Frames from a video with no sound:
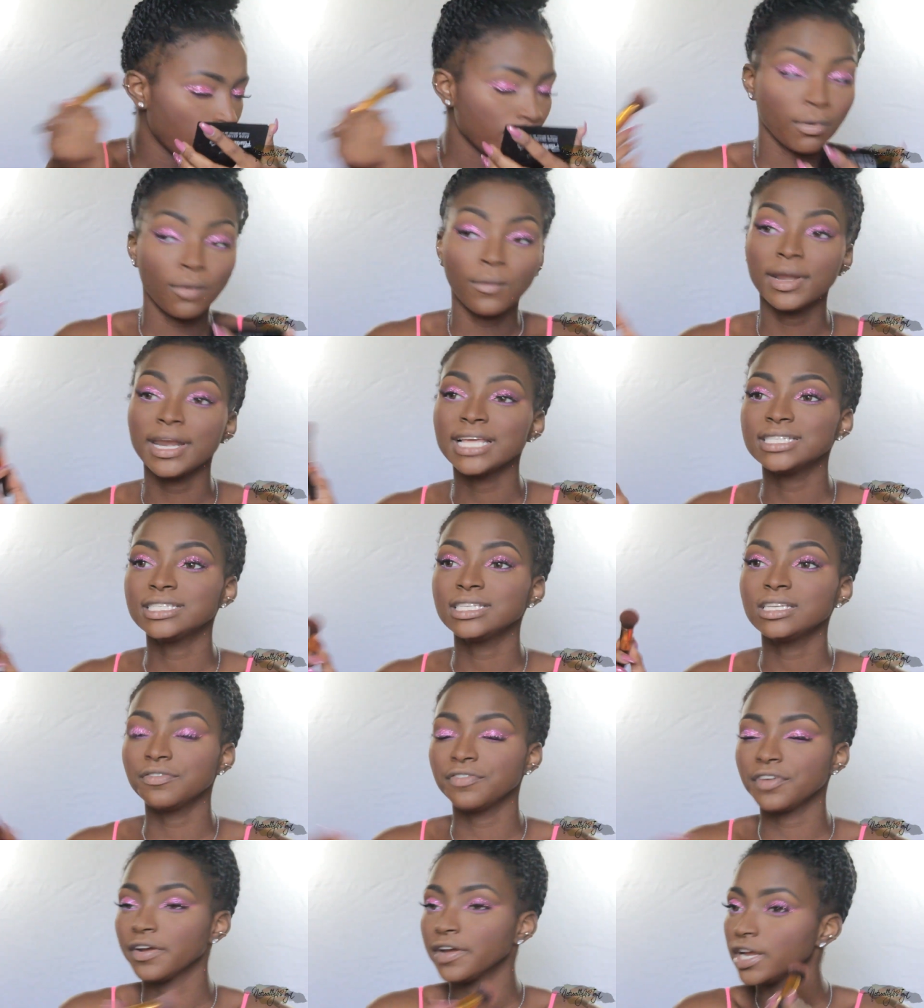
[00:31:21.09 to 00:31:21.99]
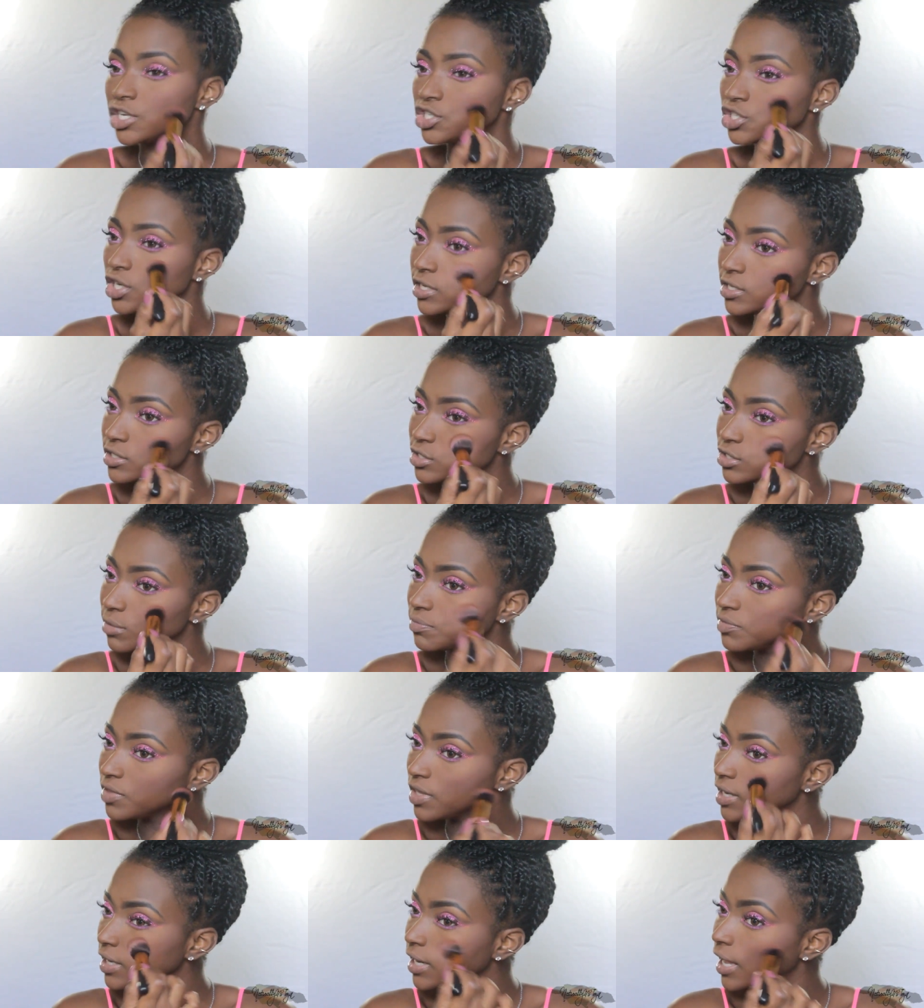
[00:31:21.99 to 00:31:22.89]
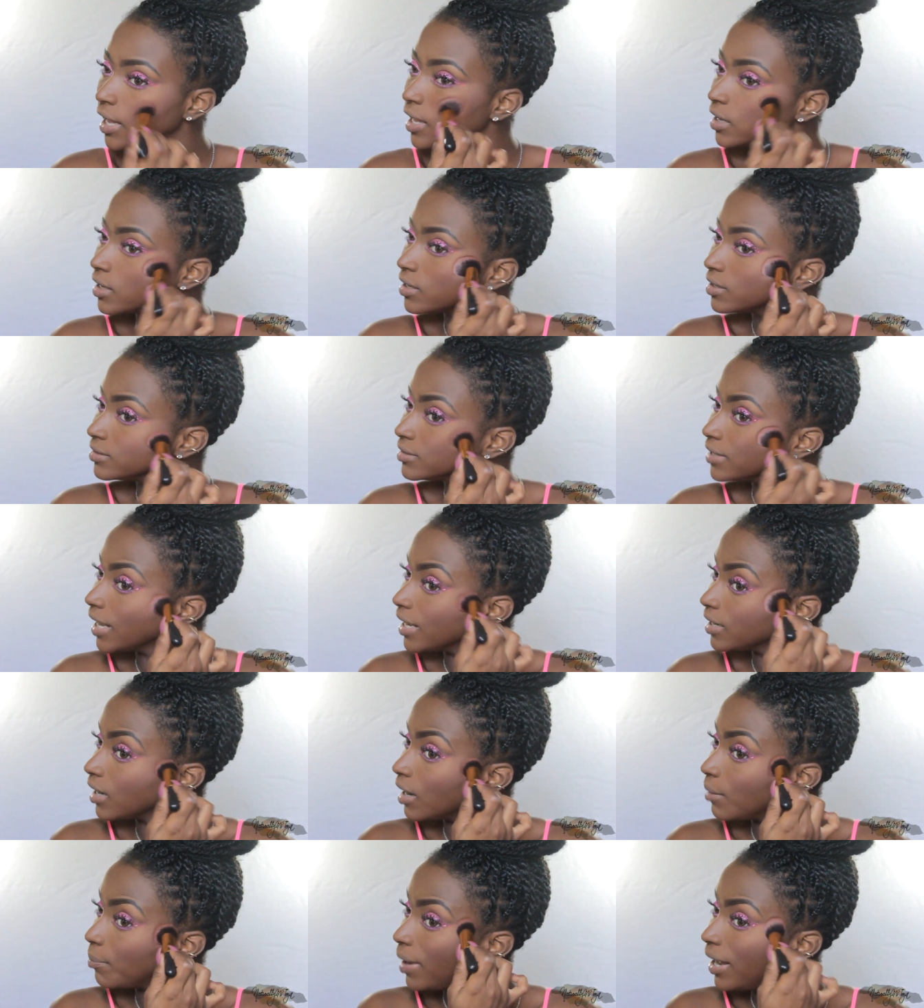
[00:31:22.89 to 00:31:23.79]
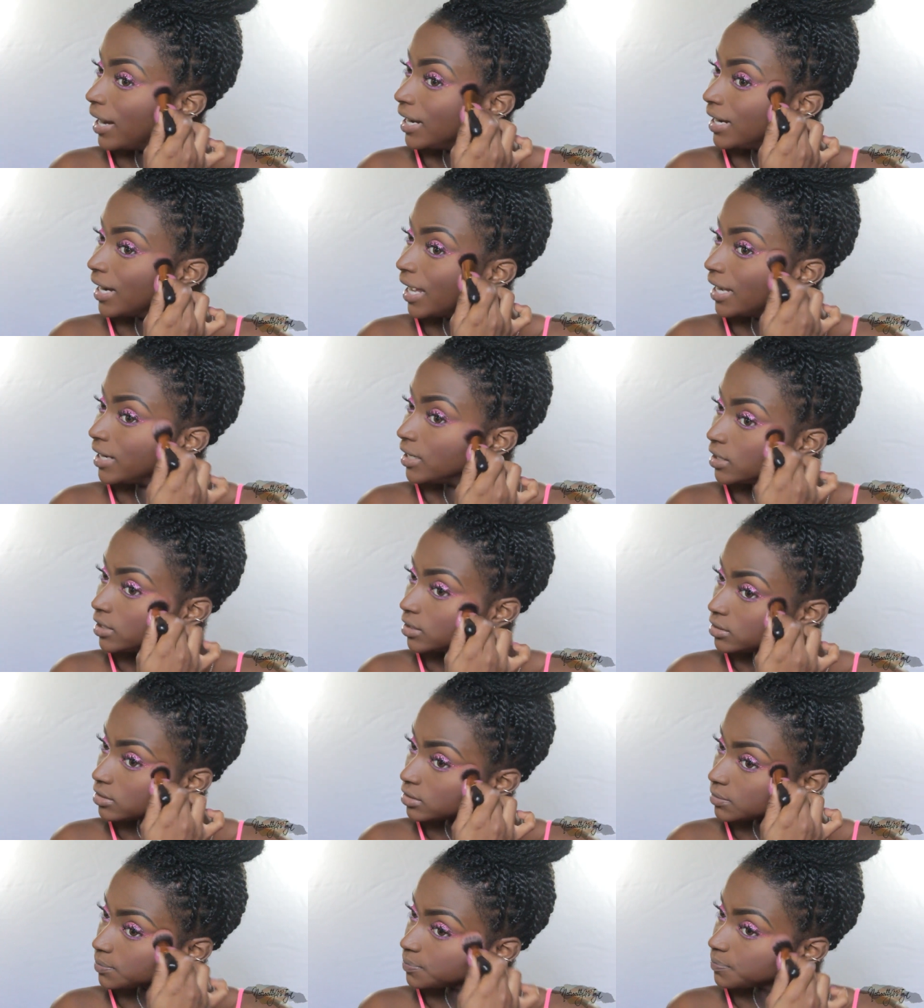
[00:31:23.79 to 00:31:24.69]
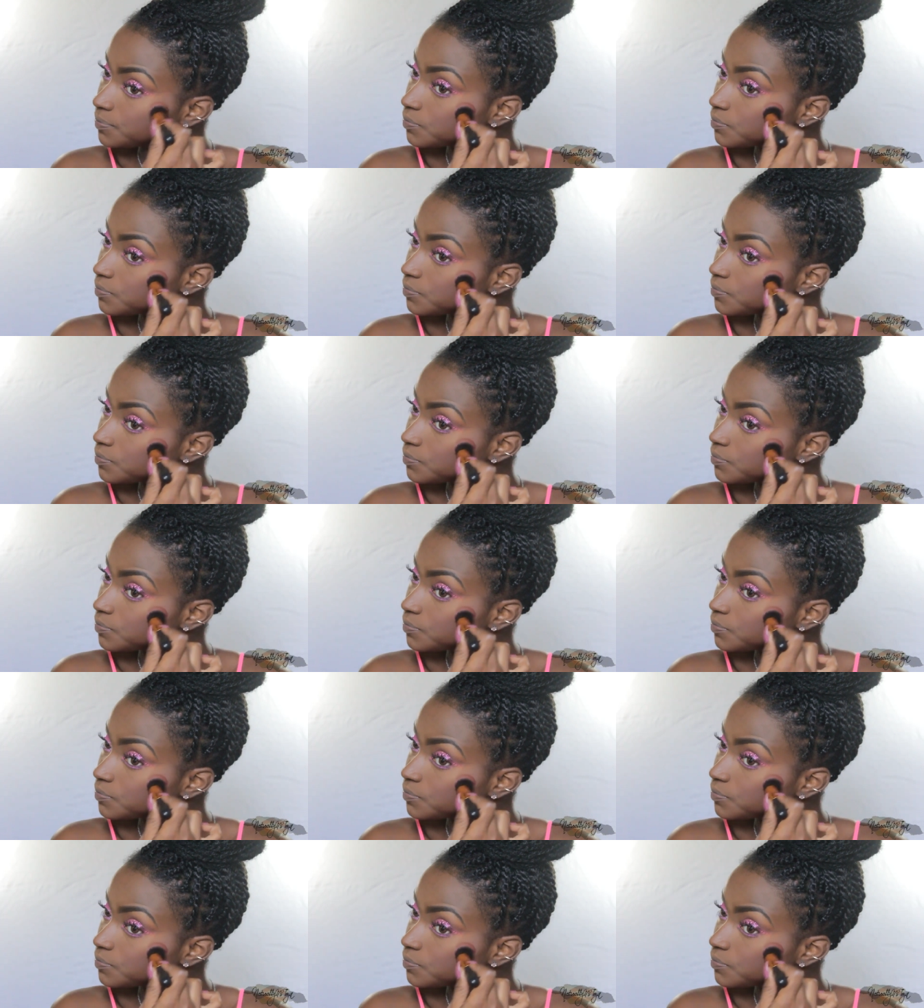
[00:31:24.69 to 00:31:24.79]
But when I see the variation in something like a palette like this,